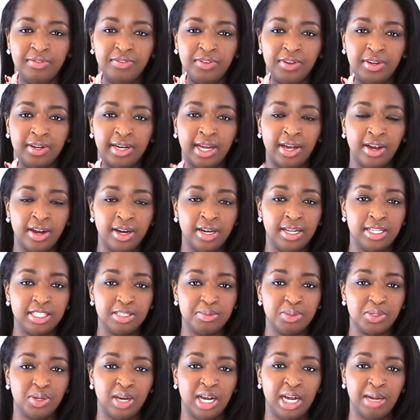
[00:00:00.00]
if you're not already
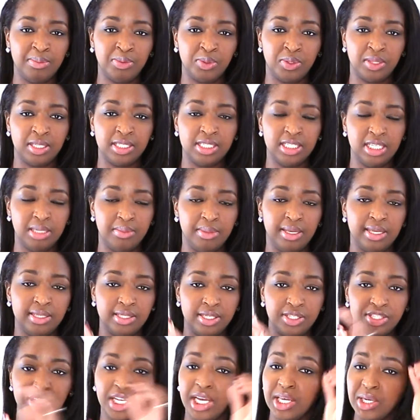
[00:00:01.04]
subscribed on the Team
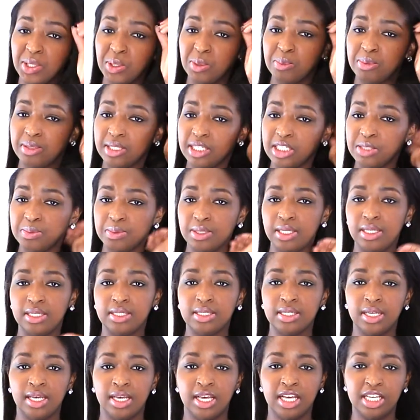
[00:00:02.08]
Yancey channel, please
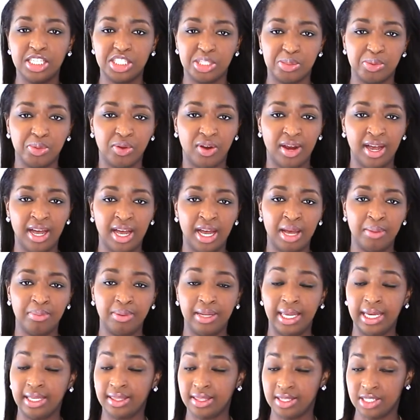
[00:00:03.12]
subscribe,
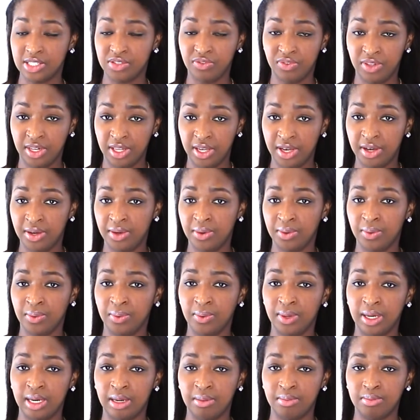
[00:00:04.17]
like this
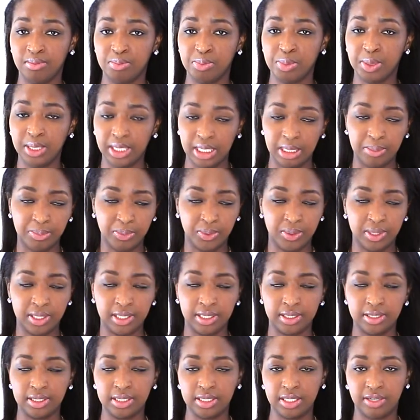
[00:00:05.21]
video. Plenty
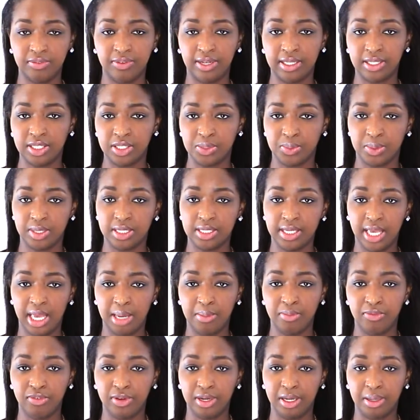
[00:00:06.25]
more stuff like this where this
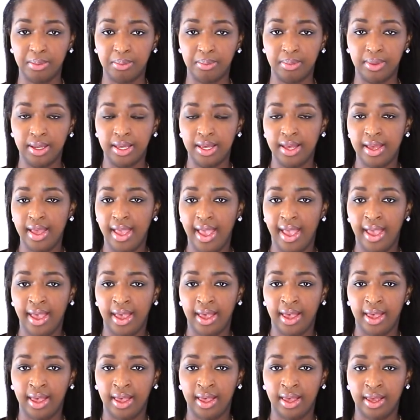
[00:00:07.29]
came from.
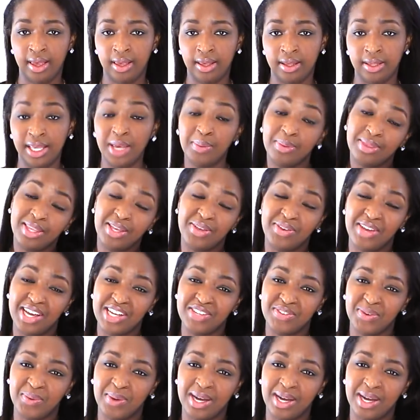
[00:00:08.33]
And yeah, we thank you guys for